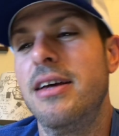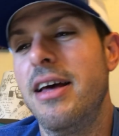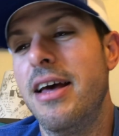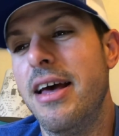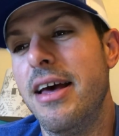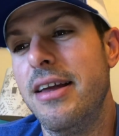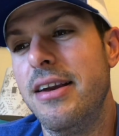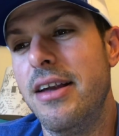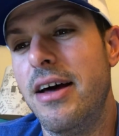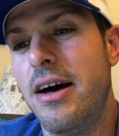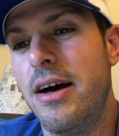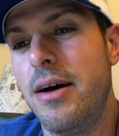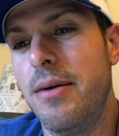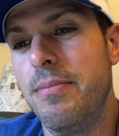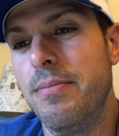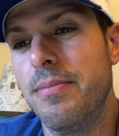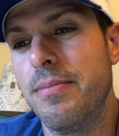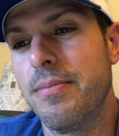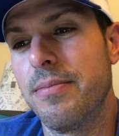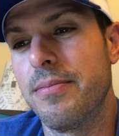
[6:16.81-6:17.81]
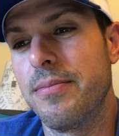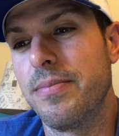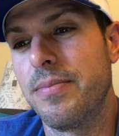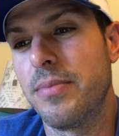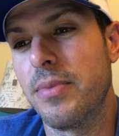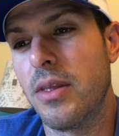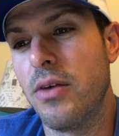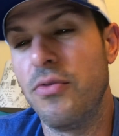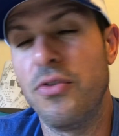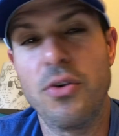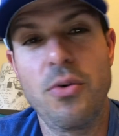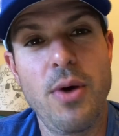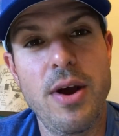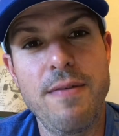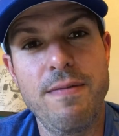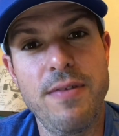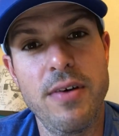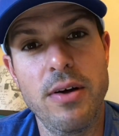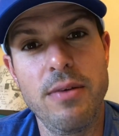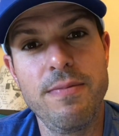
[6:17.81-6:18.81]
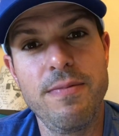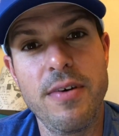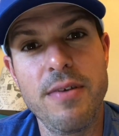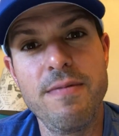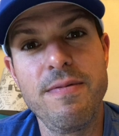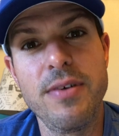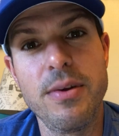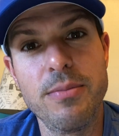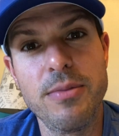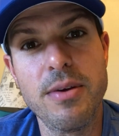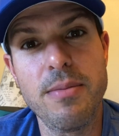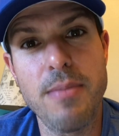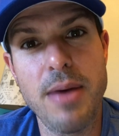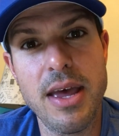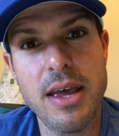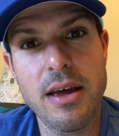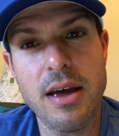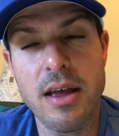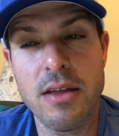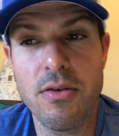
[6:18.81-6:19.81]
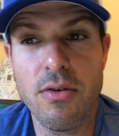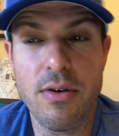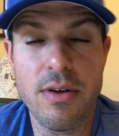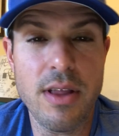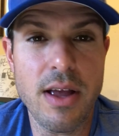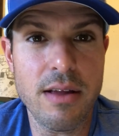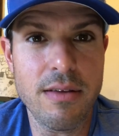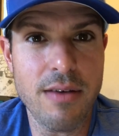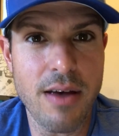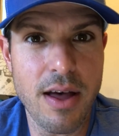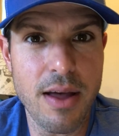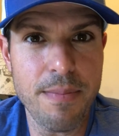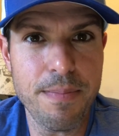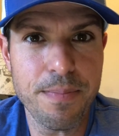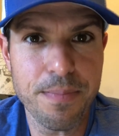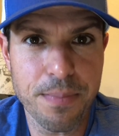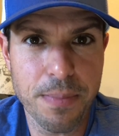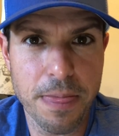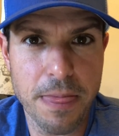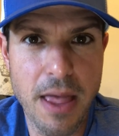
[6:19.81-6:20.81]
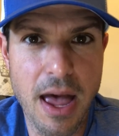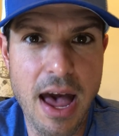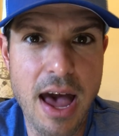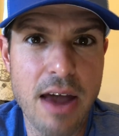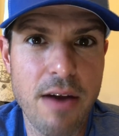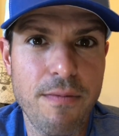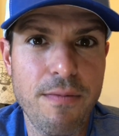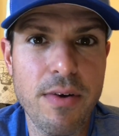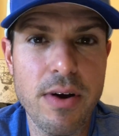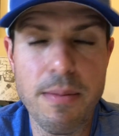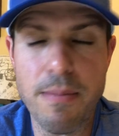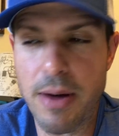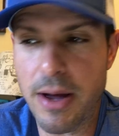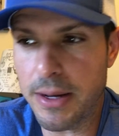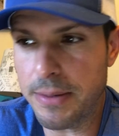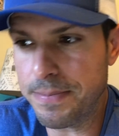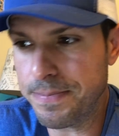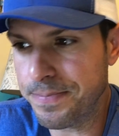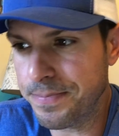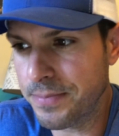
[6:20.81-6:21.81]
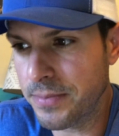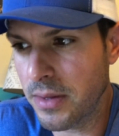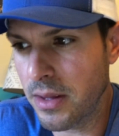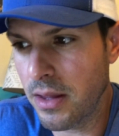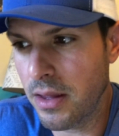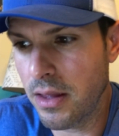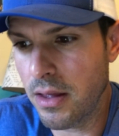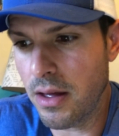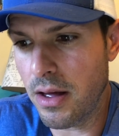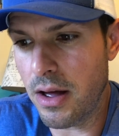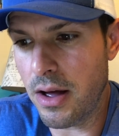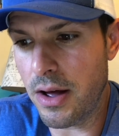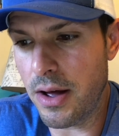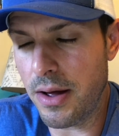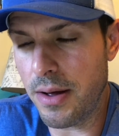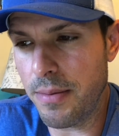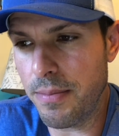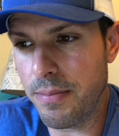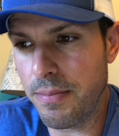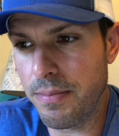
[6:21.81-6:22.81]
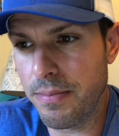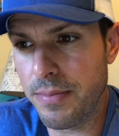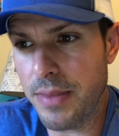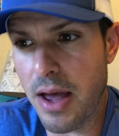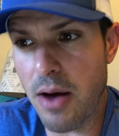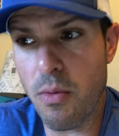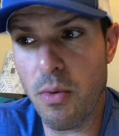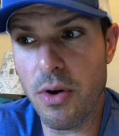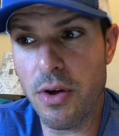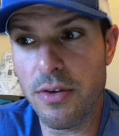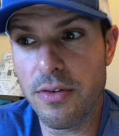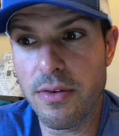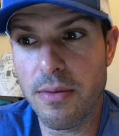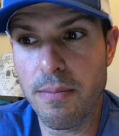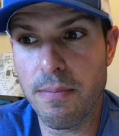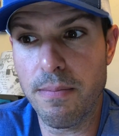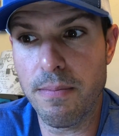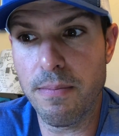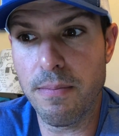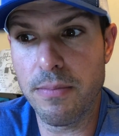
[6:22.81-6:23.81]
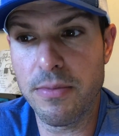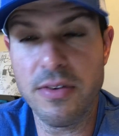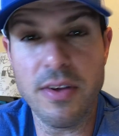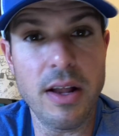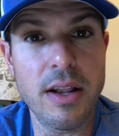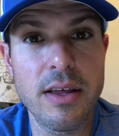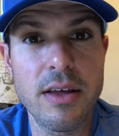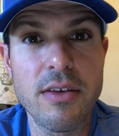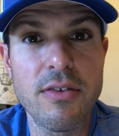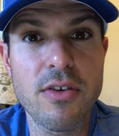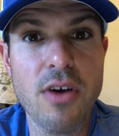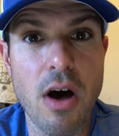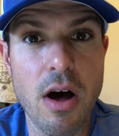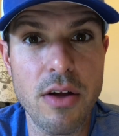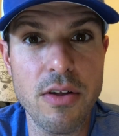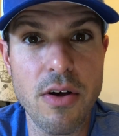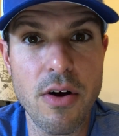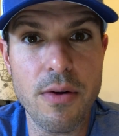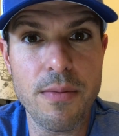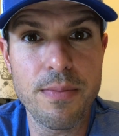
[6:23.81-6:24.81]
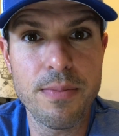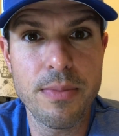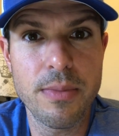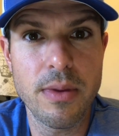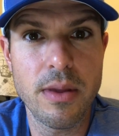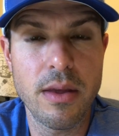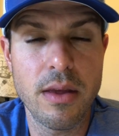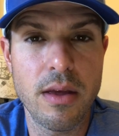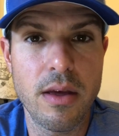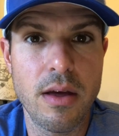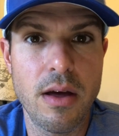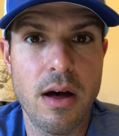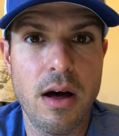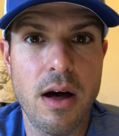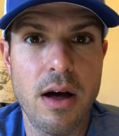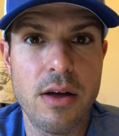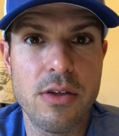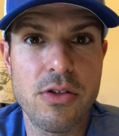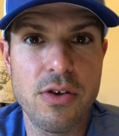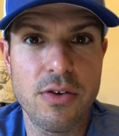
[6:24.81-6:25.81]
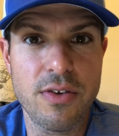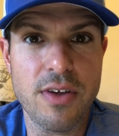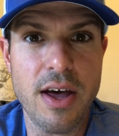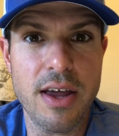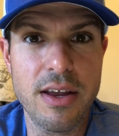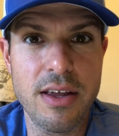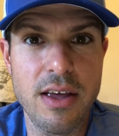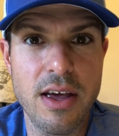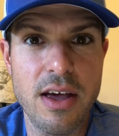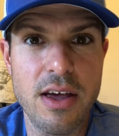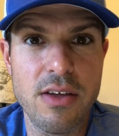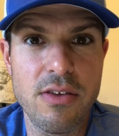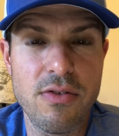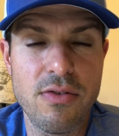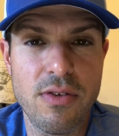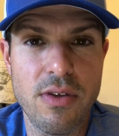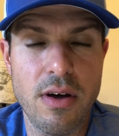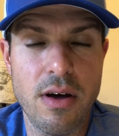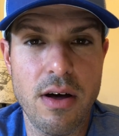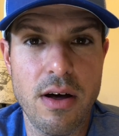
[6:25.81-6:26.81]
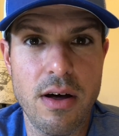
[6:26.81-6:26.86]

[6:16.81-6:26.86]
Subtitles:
And it was a great film, fun film to make. And during that time, I had a friend of mine that was selling his condo, just got engaged.